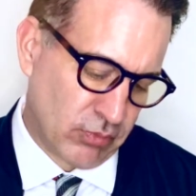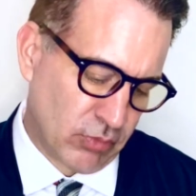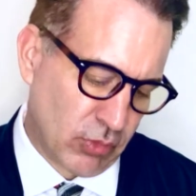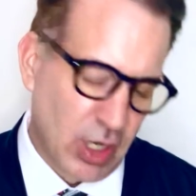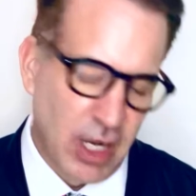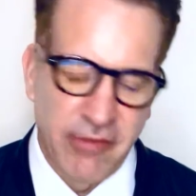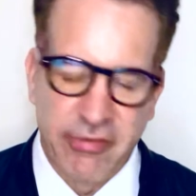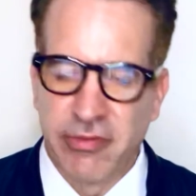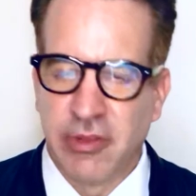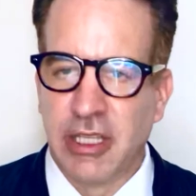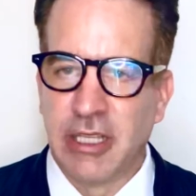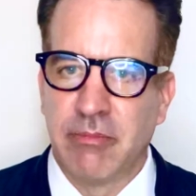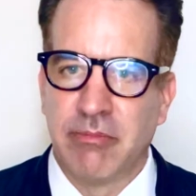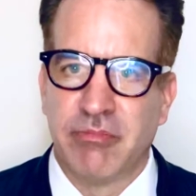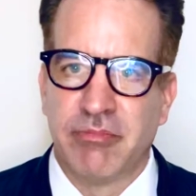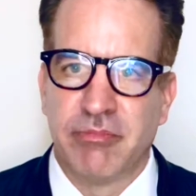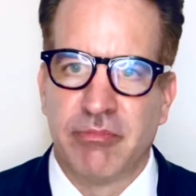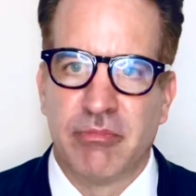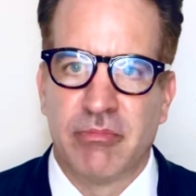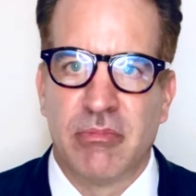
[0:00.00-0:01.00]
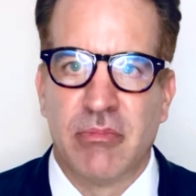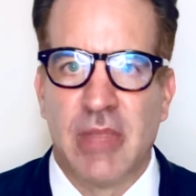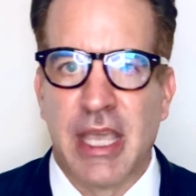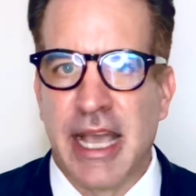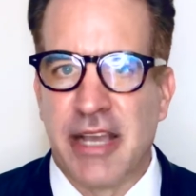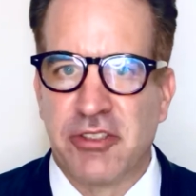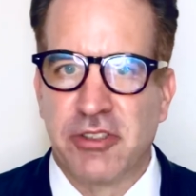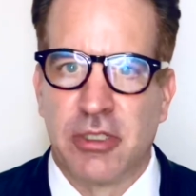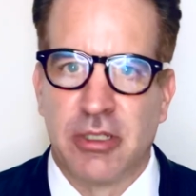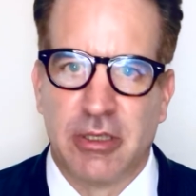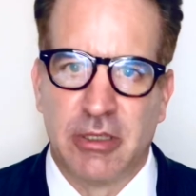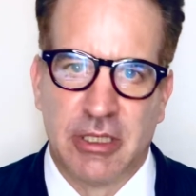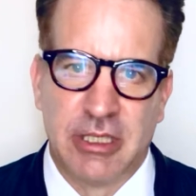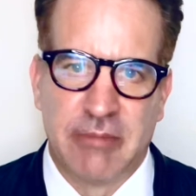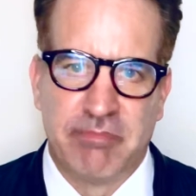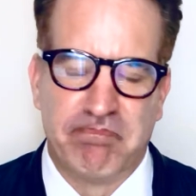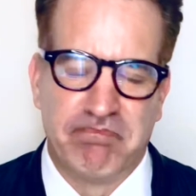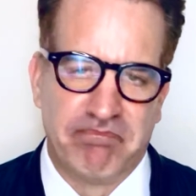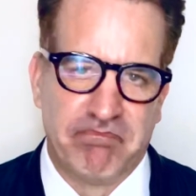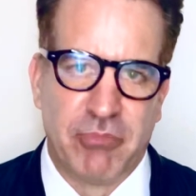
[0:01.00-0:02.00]
roughly,
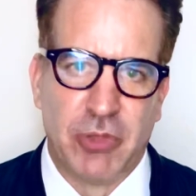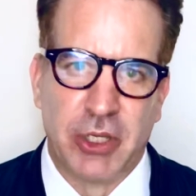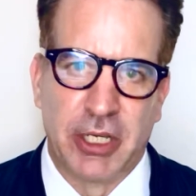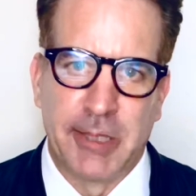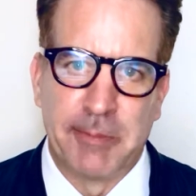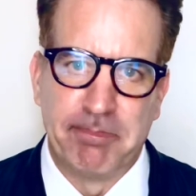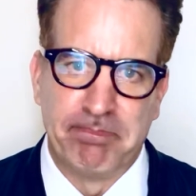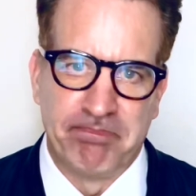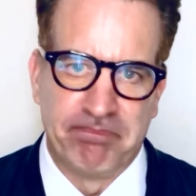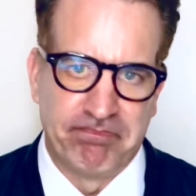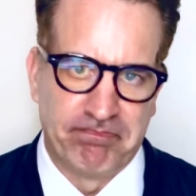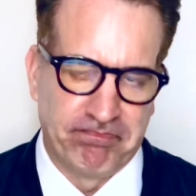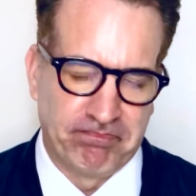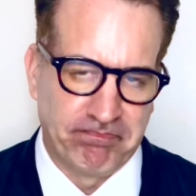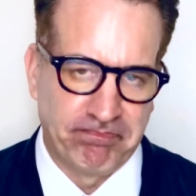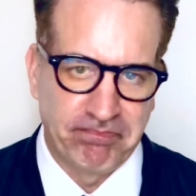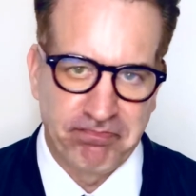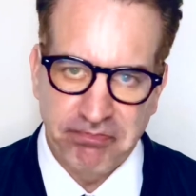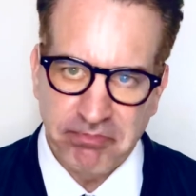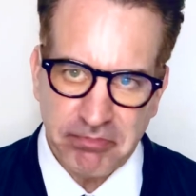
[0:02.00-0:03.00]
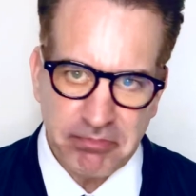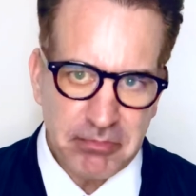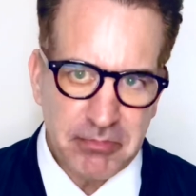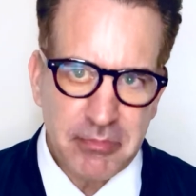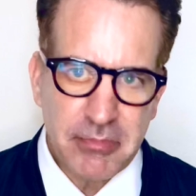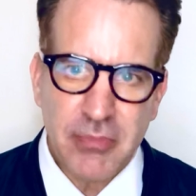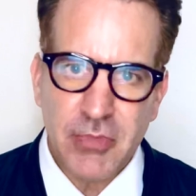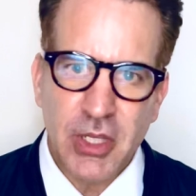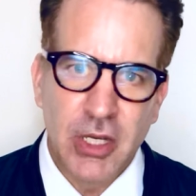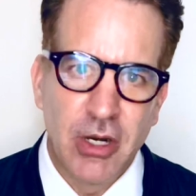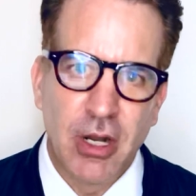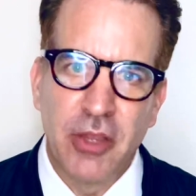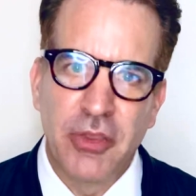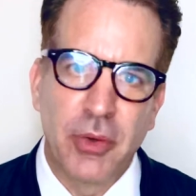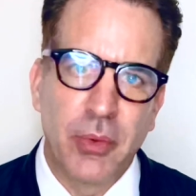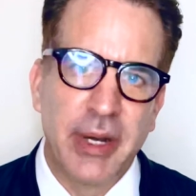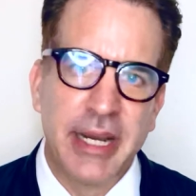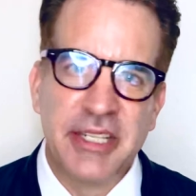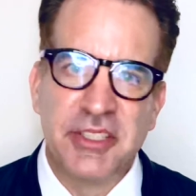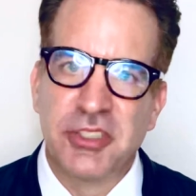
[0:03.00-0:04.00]
nationally, looking at all
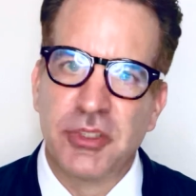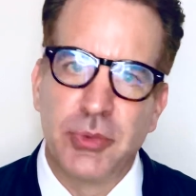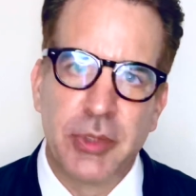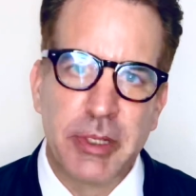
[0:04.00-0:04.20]
the rates,